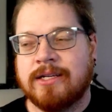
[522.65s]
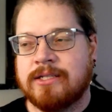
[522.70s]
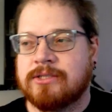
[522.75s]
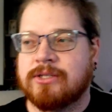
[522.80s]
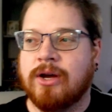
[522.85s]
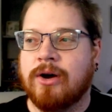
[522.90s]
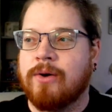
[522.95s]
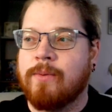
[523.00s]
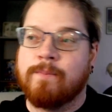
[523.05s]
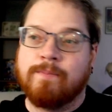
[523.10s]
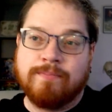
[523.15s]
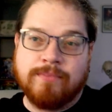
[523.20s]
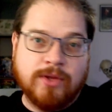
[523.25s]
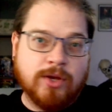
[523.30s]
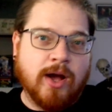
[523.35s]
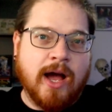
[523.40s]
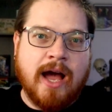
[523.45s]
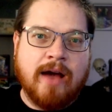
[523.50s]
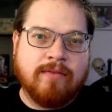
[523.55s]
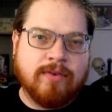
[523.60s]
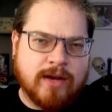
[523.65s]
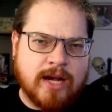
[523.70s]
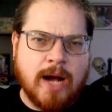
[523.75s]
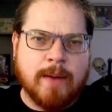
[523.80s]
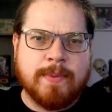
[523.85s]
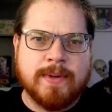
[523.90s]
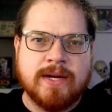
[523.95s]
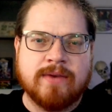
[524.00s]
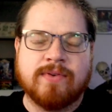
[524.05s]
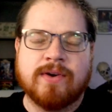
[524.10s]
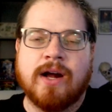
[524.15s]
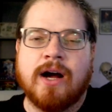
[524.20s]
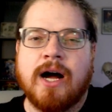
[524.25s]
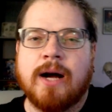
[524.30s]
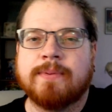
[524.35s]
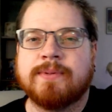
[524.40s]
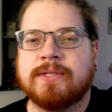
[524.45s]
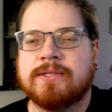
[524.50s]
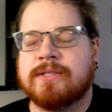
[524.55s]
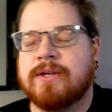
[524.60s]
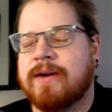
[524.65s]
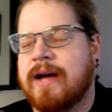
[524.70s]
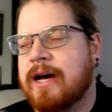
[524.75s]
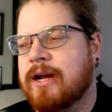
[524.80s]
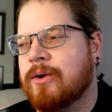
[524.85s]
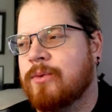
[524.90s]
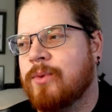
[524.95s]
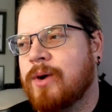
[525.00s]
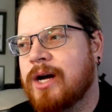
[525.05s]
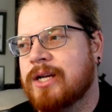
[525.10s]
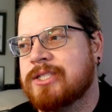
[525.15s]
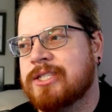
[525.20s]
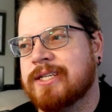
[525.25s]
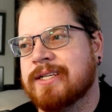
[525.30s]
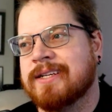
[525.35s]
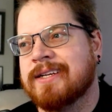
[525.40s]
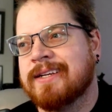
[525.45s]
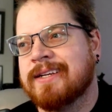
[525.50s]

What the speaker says: So you'll have a couple different options of how to watch it.